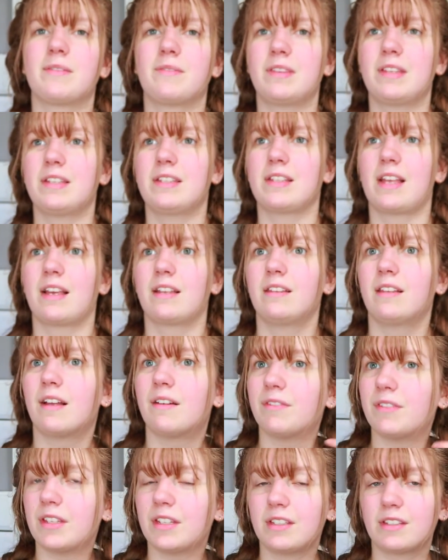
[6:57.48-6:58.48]
some of these. I
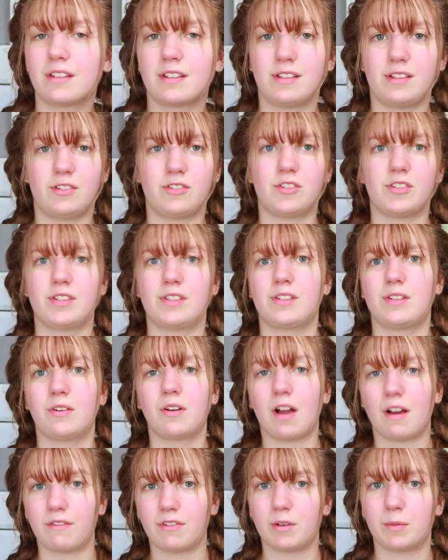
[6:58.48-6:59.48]
love these because they're just so
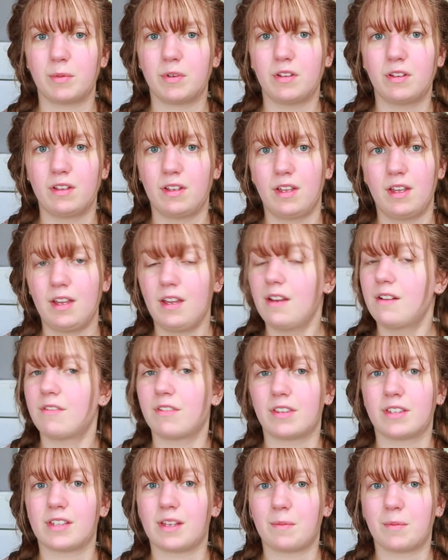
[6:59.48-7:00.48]
comfortable
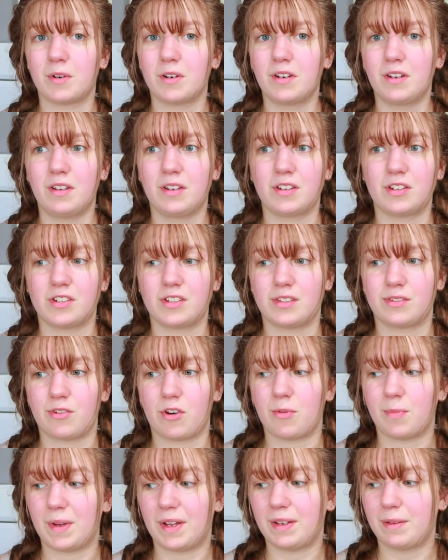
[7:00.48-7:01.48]
for the summer. You can just
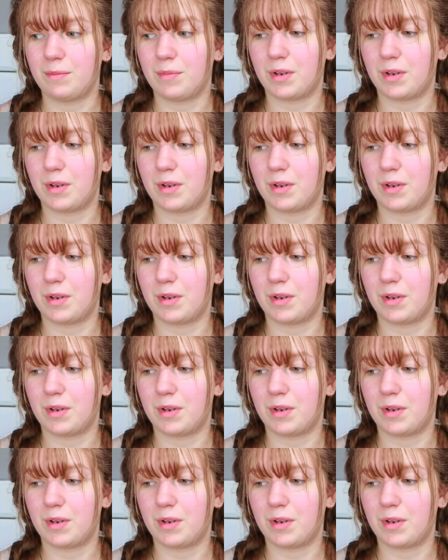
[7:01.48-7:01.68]
throw them on,